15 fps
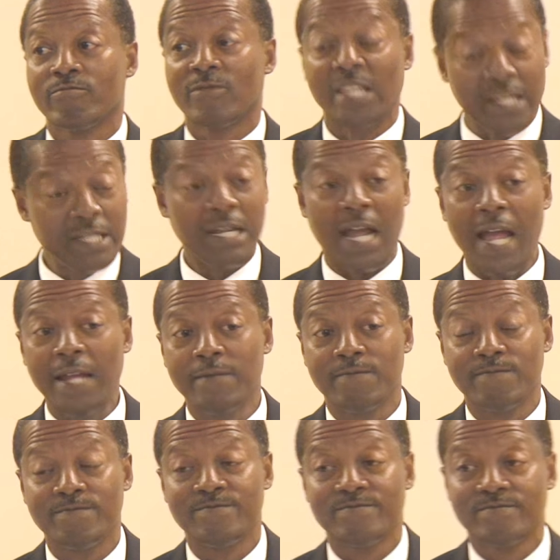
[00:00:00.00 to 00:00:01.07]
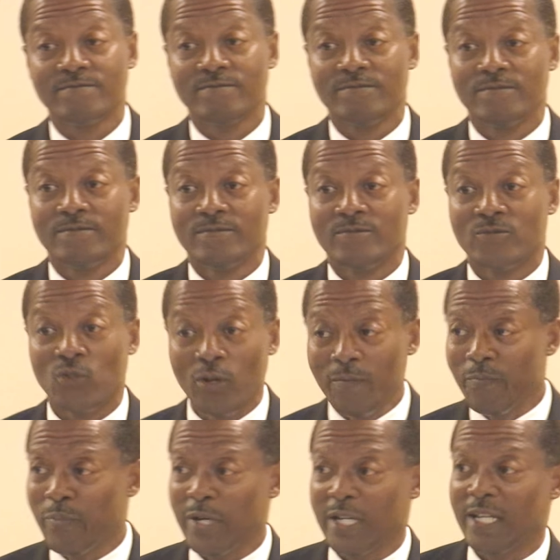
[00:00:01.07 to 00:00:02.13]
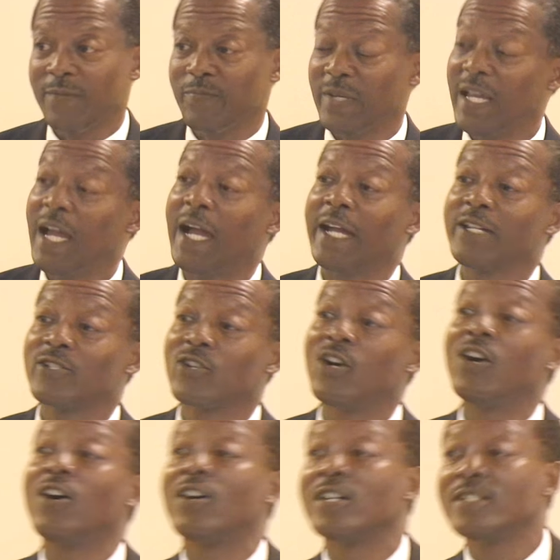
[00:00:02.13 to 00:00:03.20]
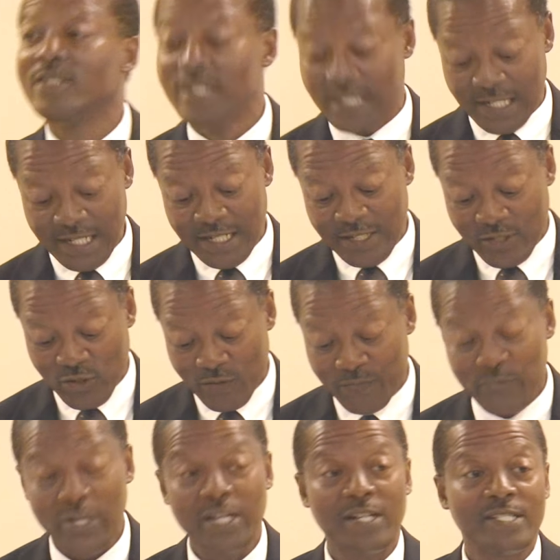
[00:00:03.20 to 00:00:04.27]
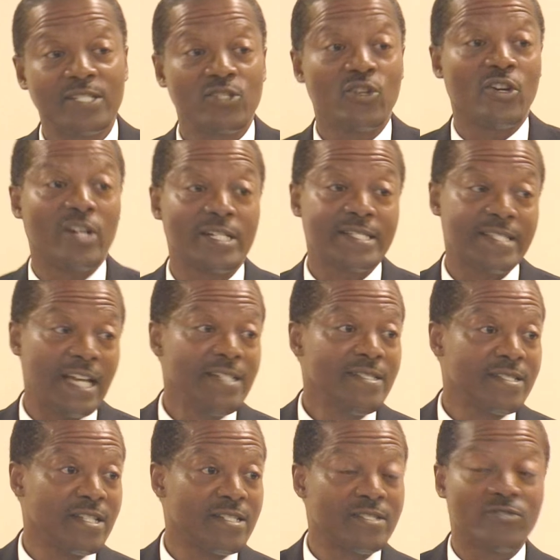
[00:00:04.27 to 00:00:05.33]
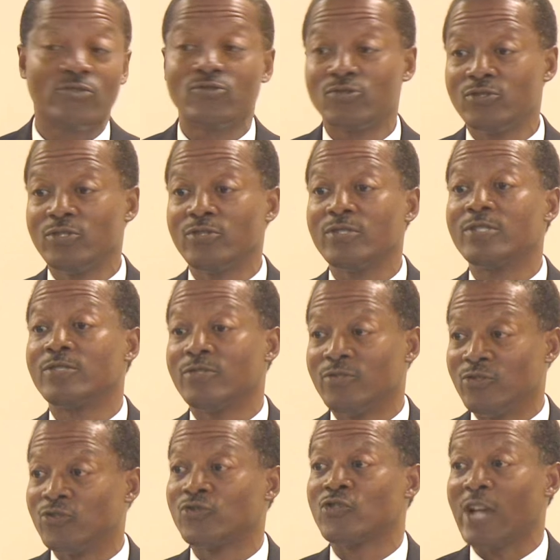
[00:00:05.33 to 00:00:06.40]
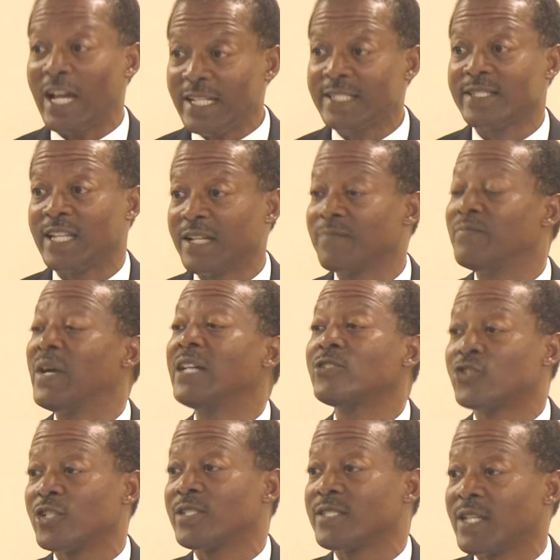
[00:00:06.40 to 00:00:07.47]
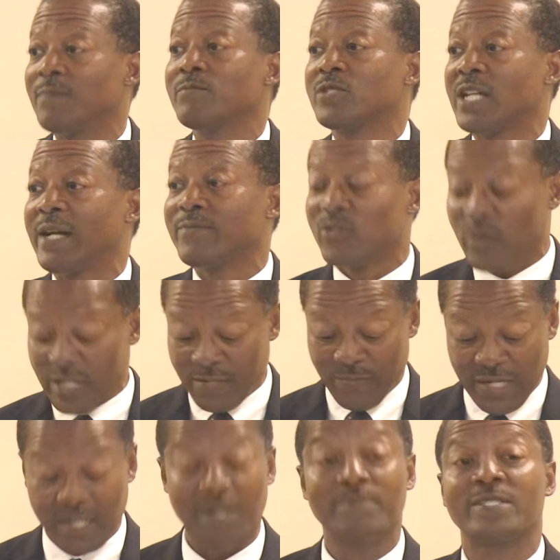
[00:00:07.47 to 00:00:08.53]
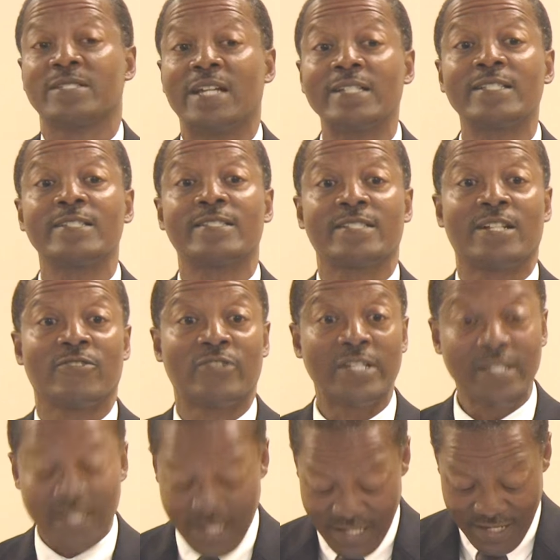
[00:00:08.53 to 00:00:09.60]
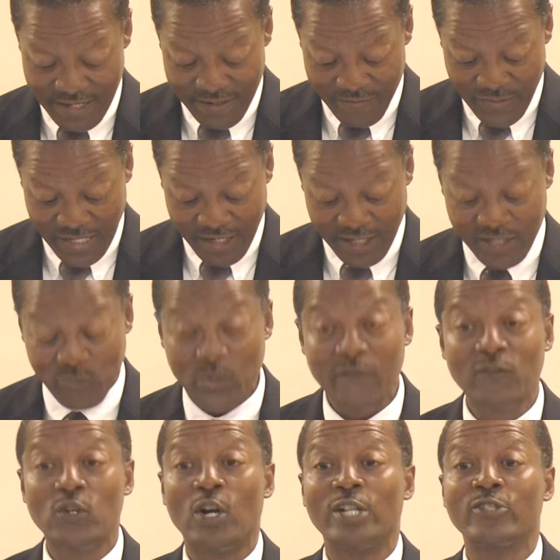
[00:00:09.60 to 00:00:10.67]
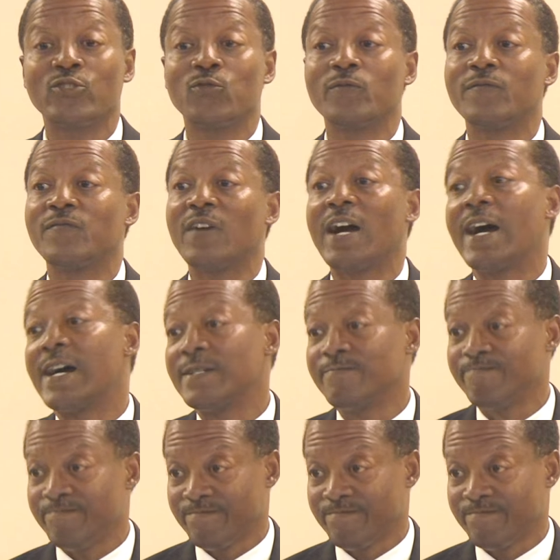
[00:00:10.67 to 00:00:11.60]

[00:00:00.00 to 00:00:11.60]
He can. Don't put it behind God to bring us to our senses through drastic measures sometimes when it becomes necessary because we've gone too far.